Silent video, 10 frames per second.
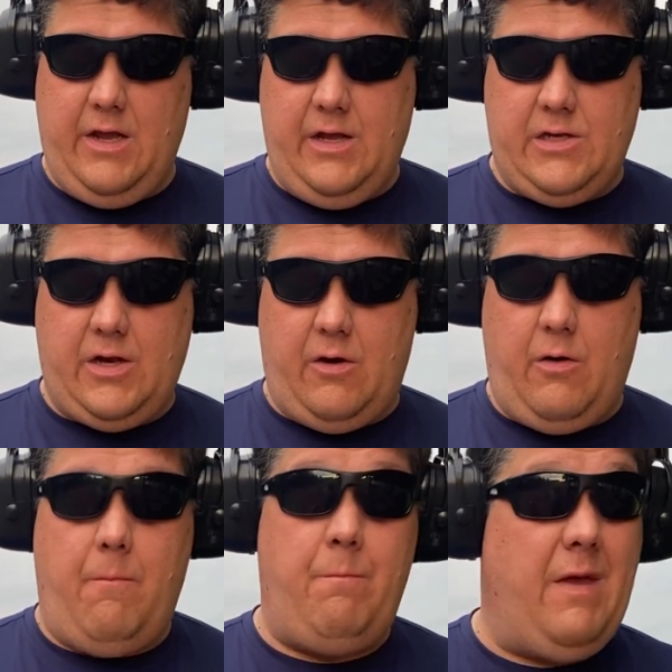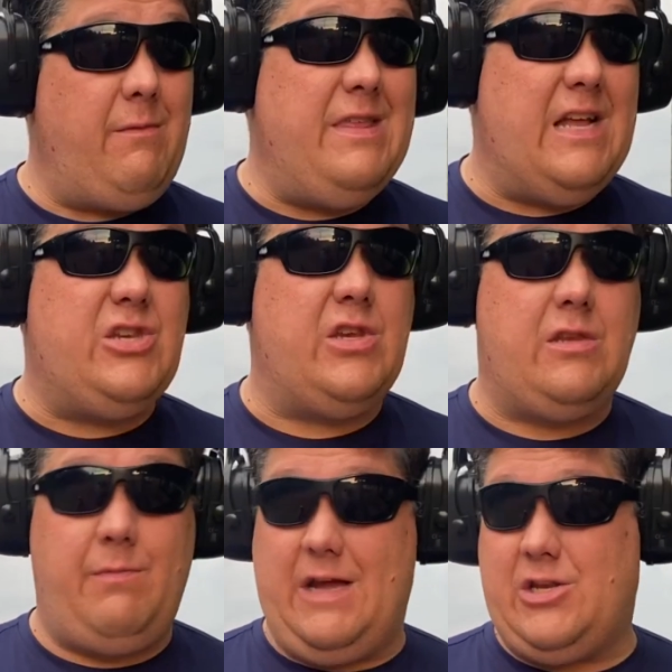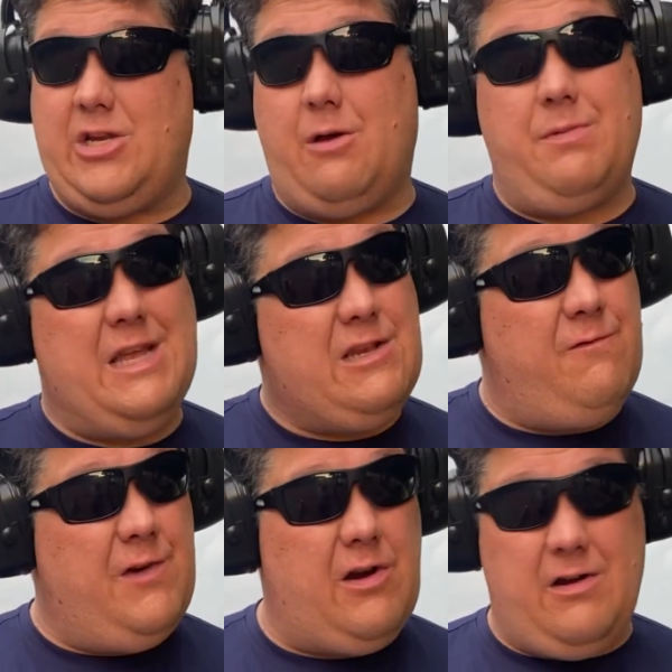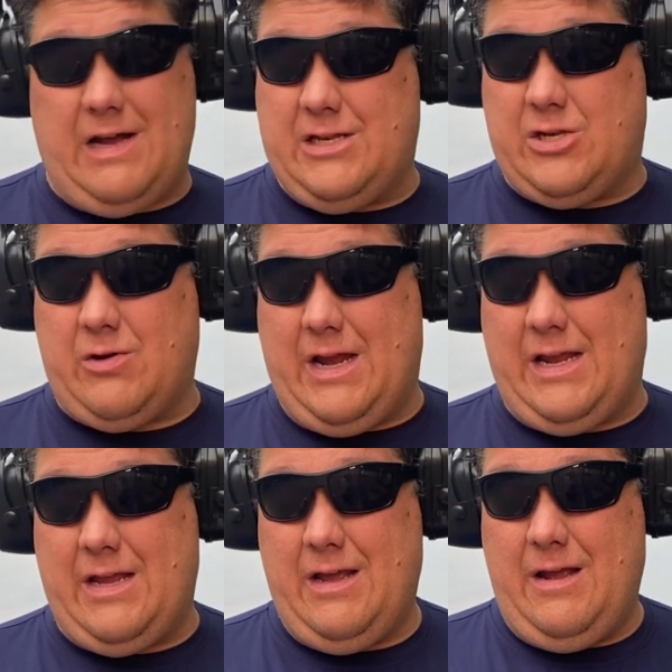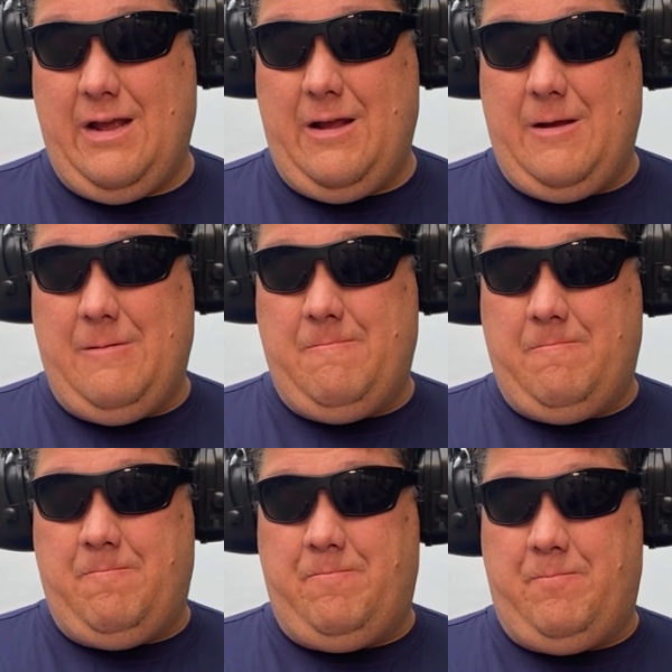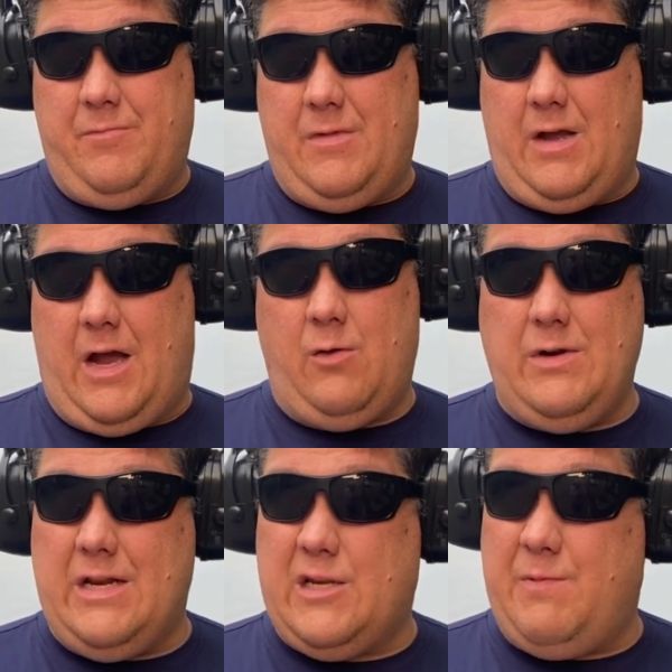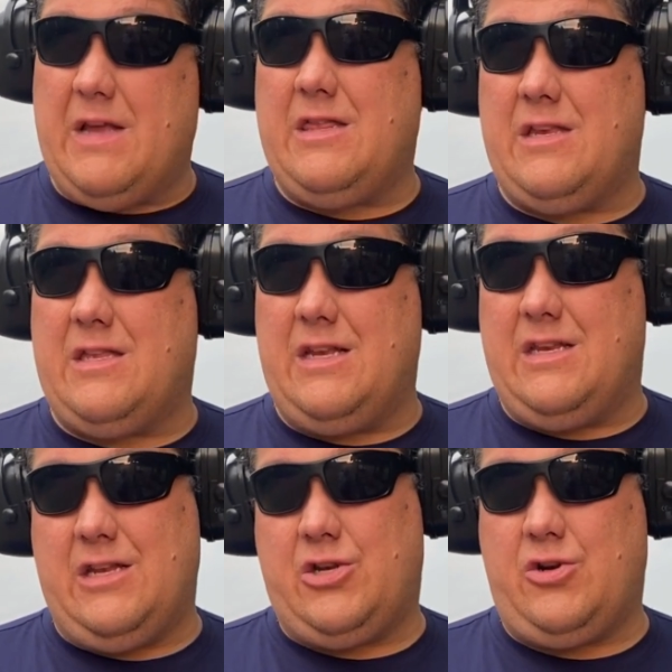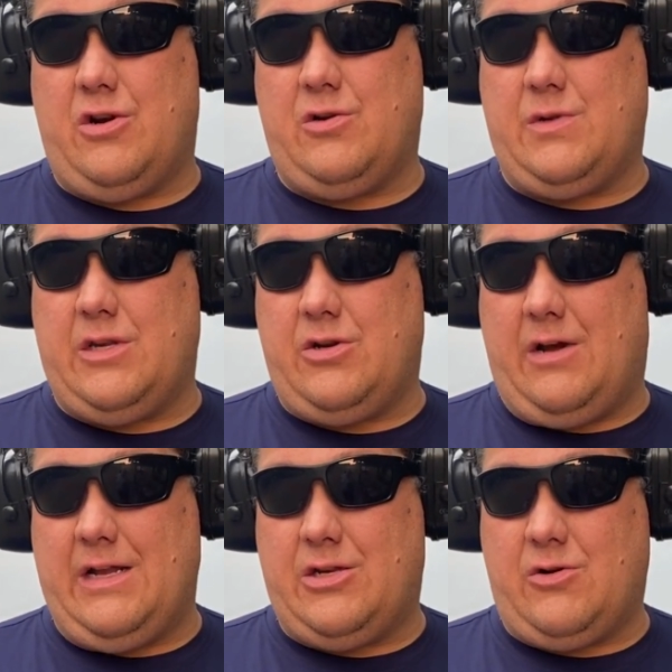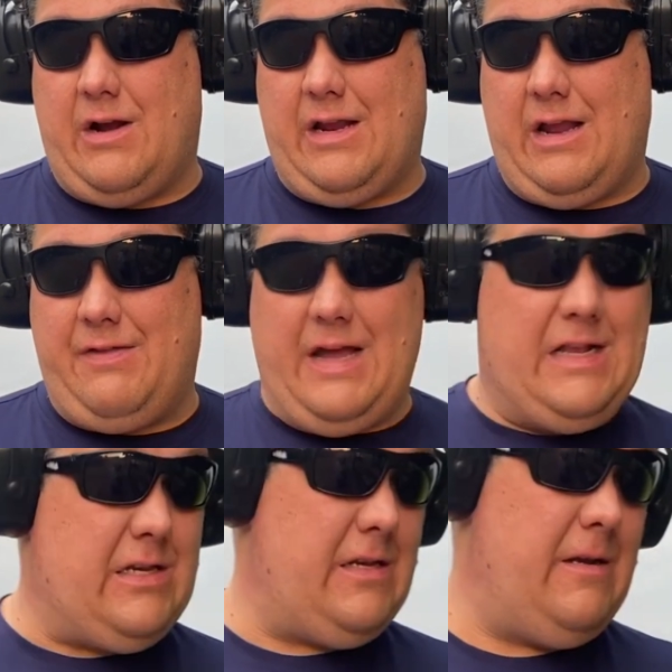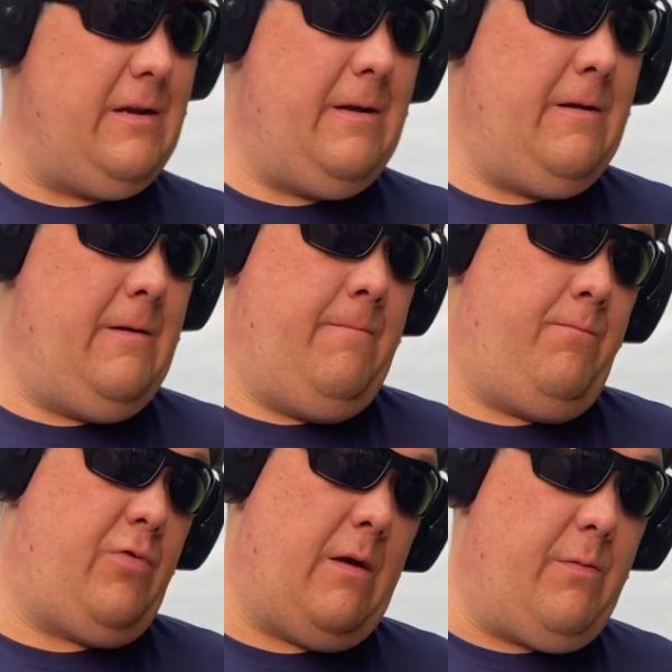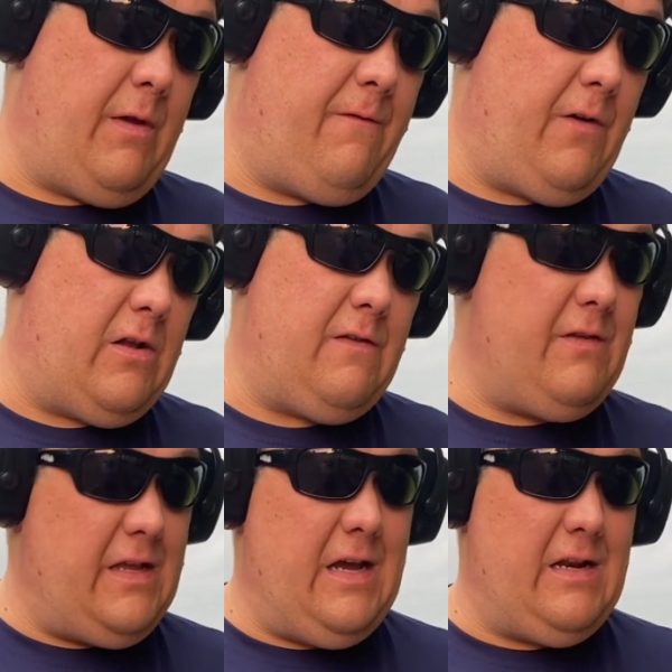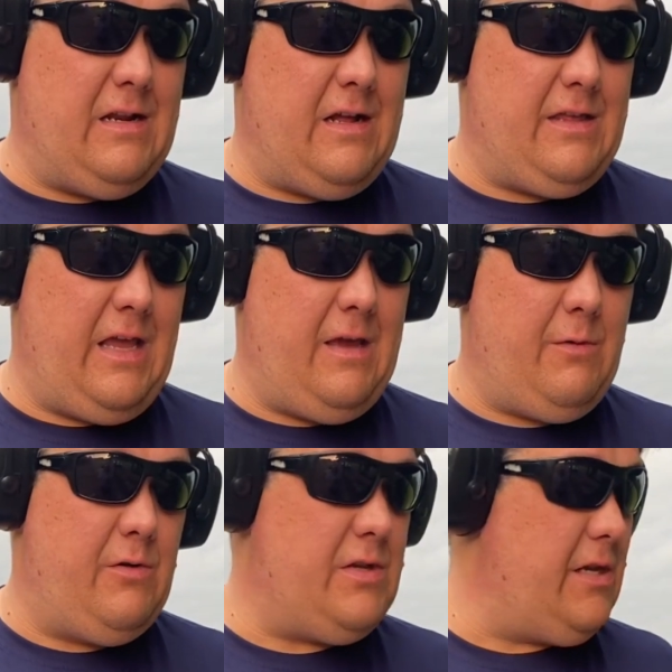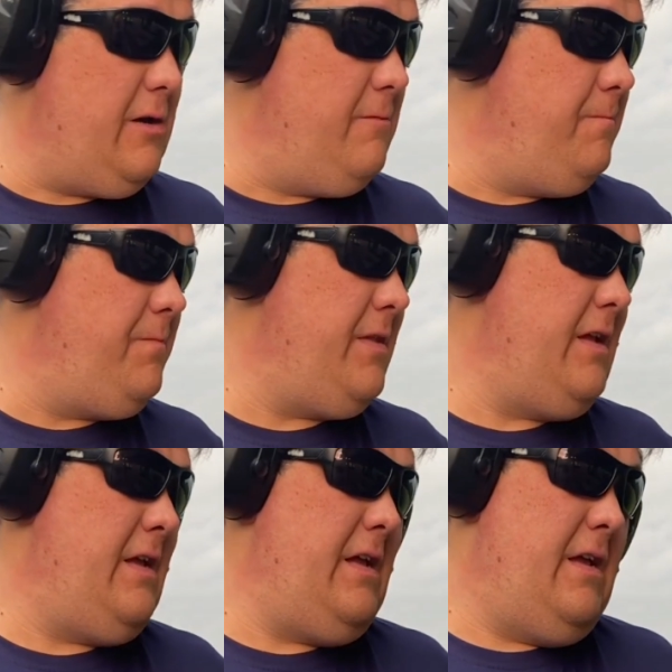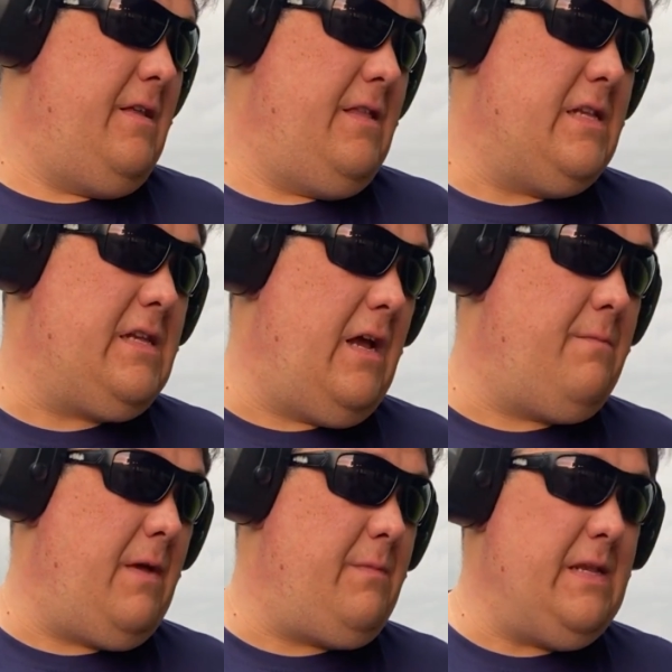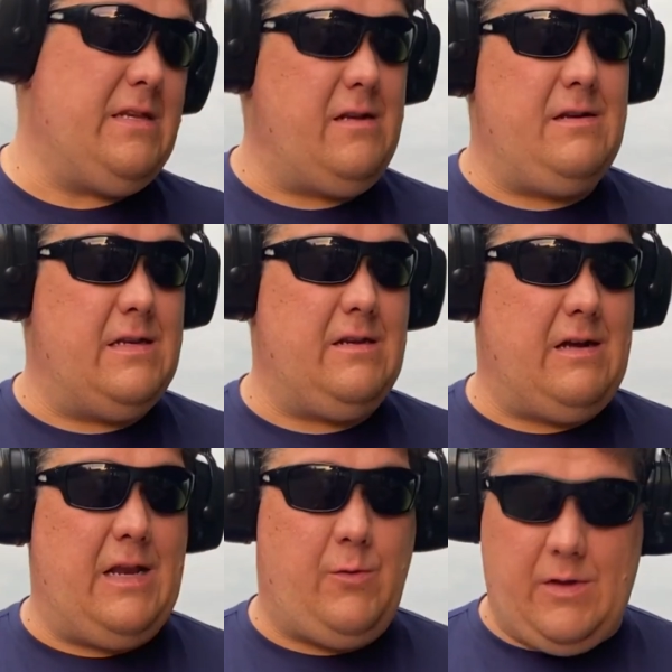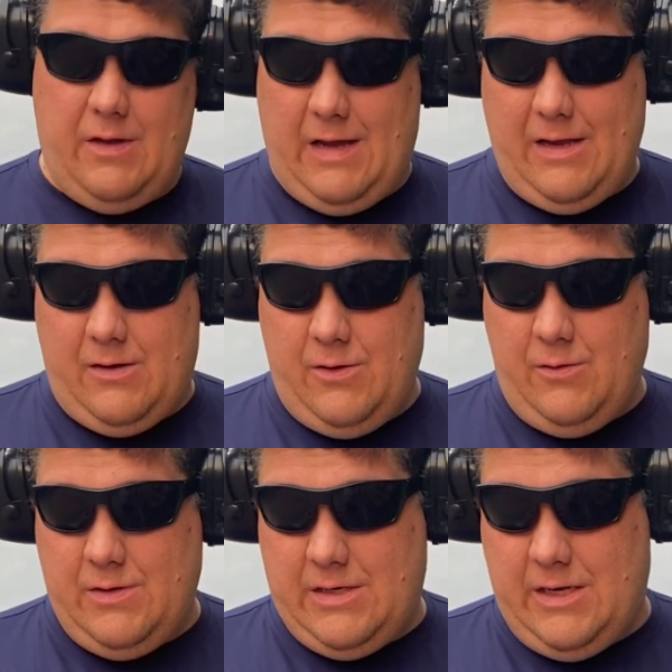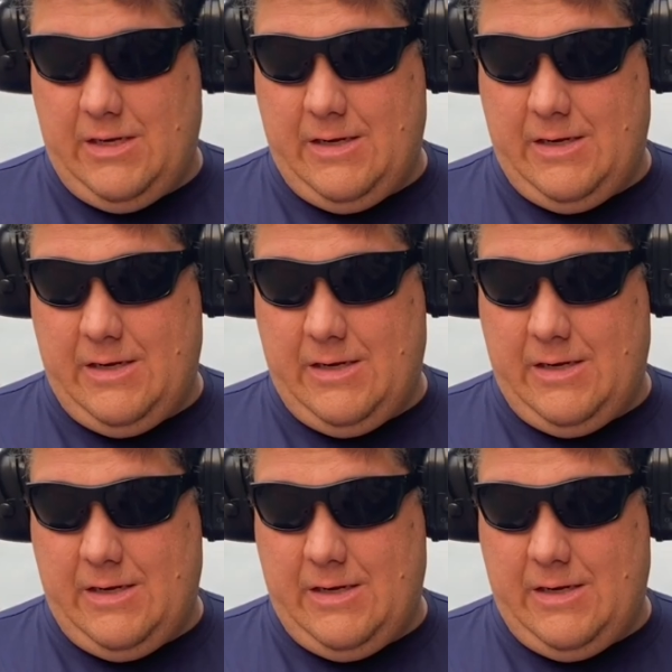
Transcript: So maybe that's just a bad shell, but that's a very light strike. I wouldn't expect this thing to discharge with such a light strike, and that's probably a fault of the gun and not the ammo. So this gun maybe still doesn't like really light loads.